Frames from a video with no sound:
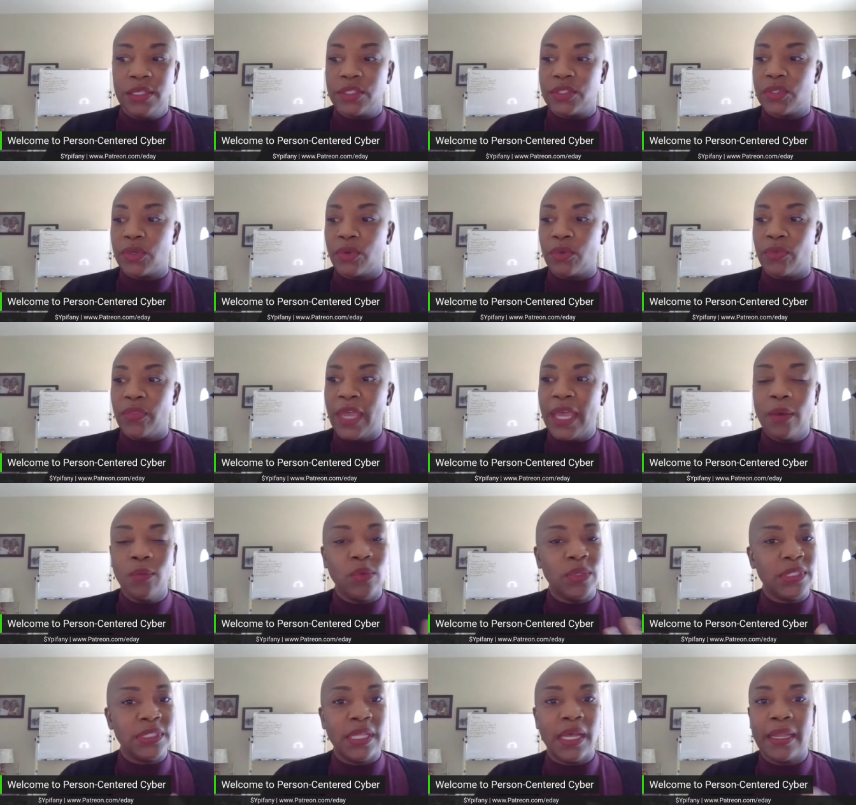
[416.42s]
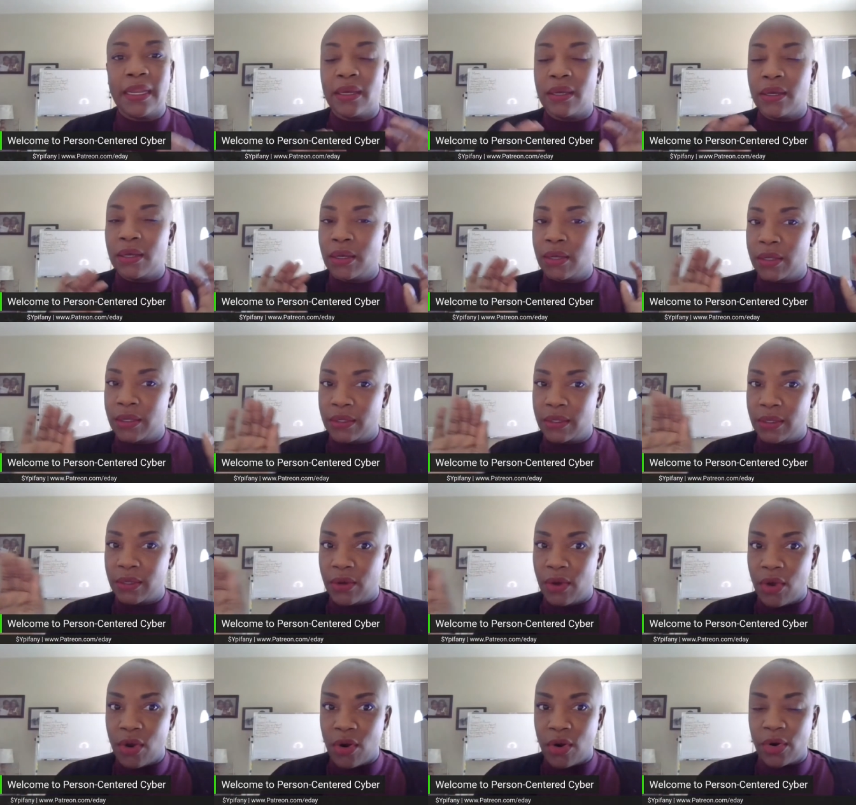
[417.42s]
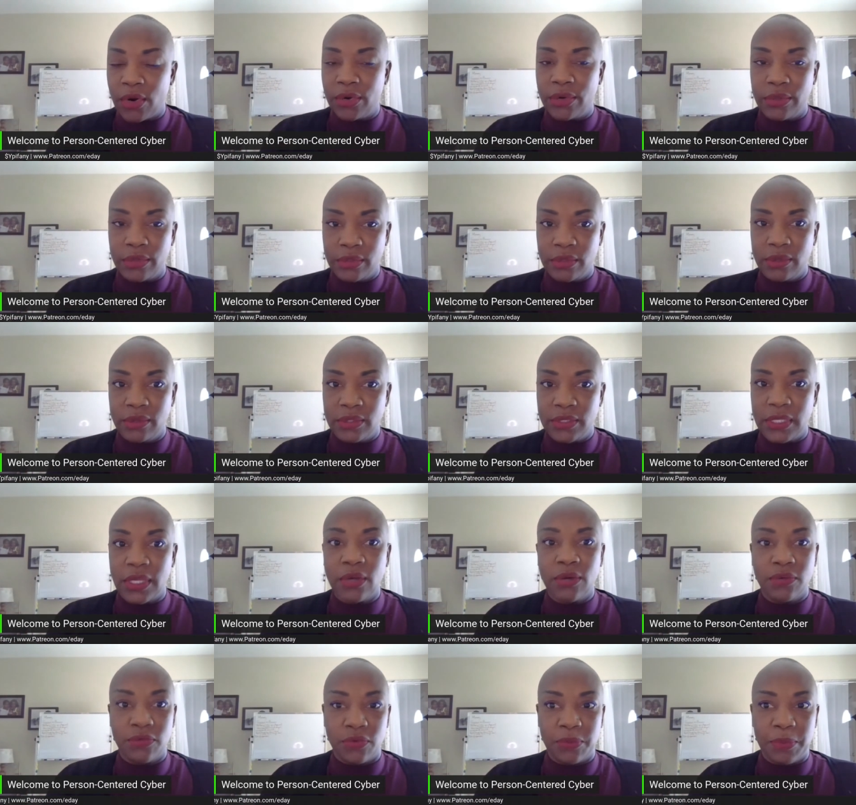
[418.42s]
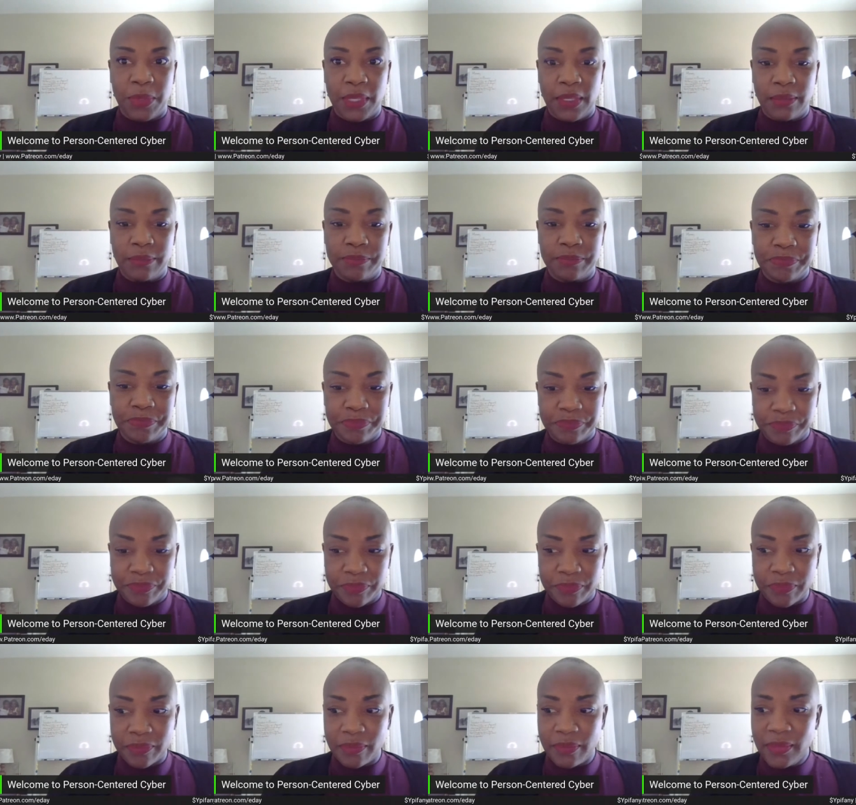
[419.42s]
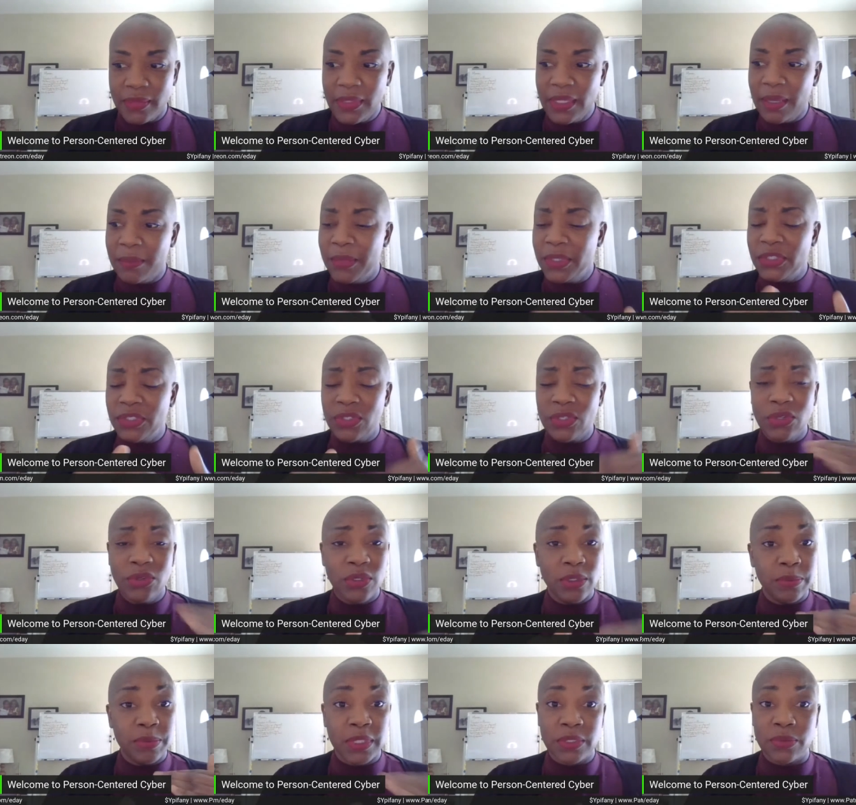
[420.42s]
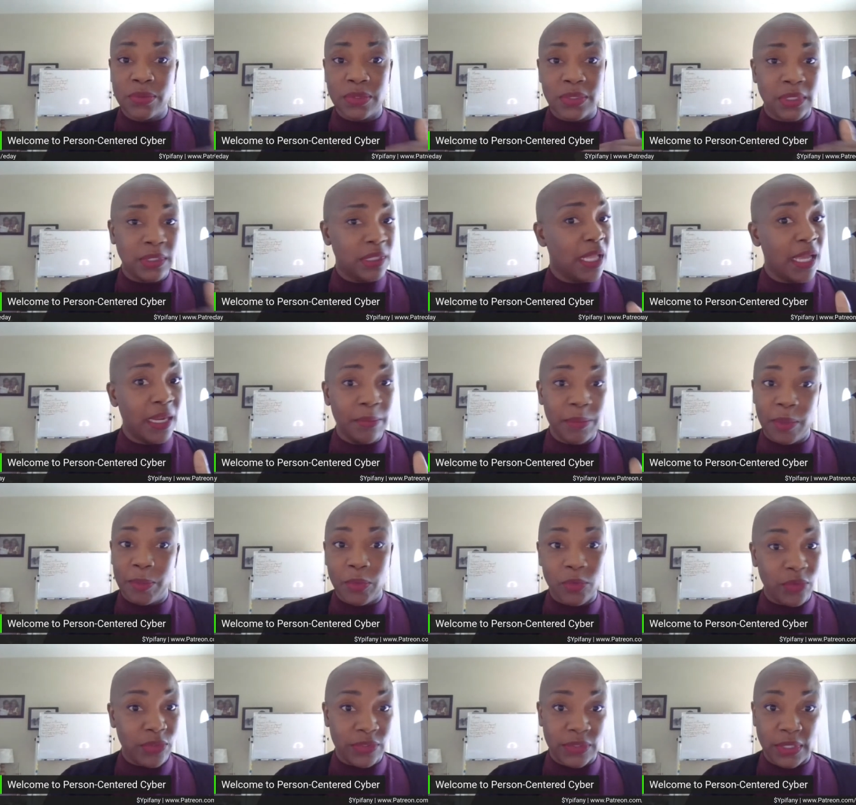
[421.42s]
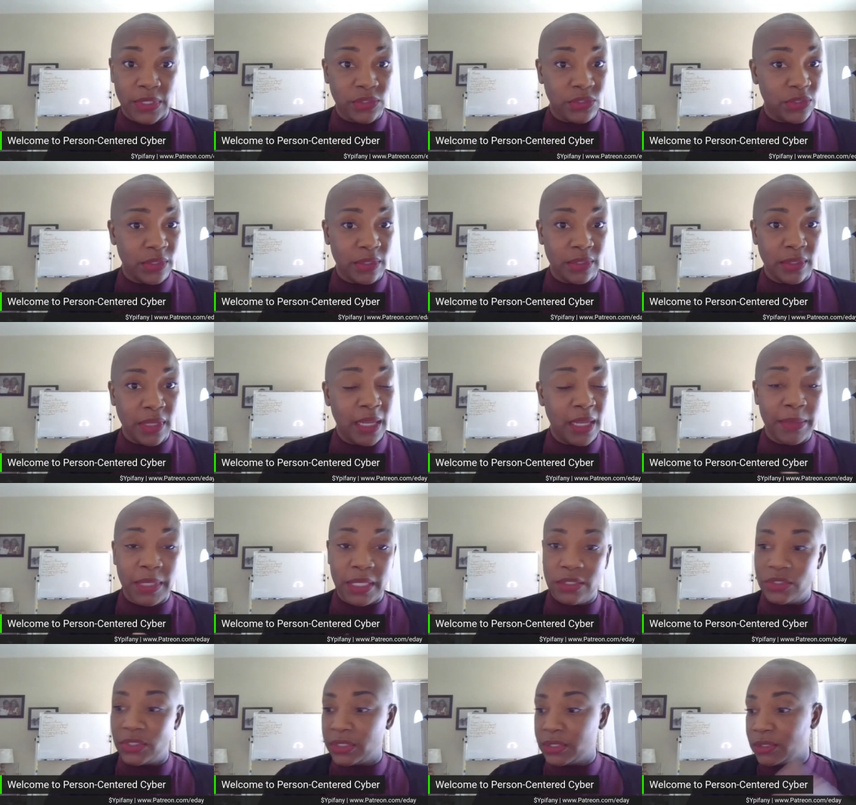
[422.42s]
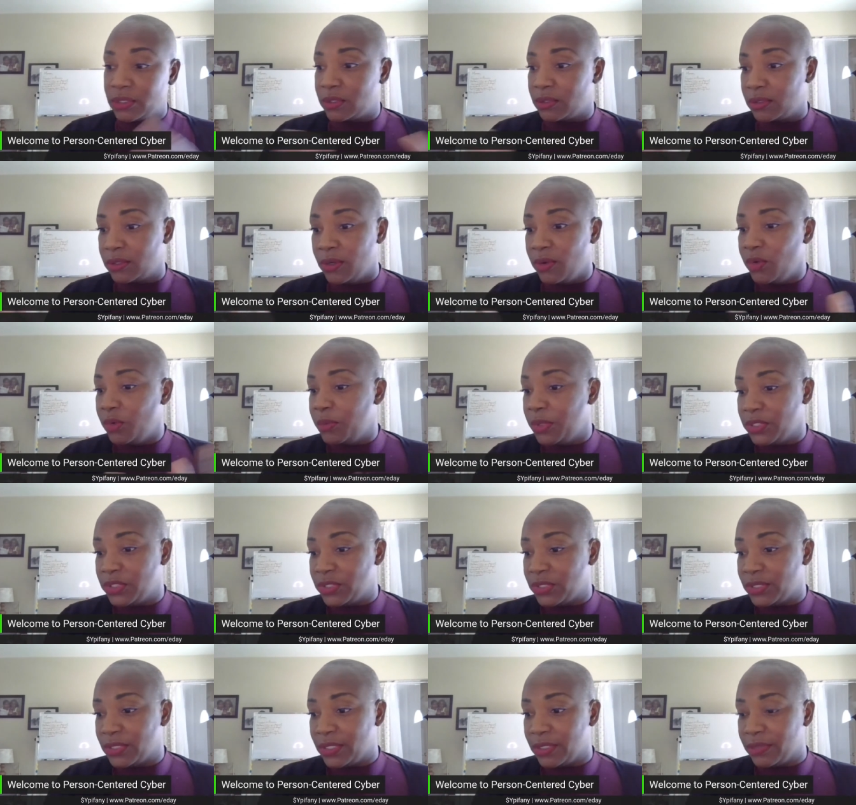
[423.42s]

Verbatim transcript: so that was not a, a, a hard sell for me. But Security Plus was a lot of memorization. I mean, just a whole bunch of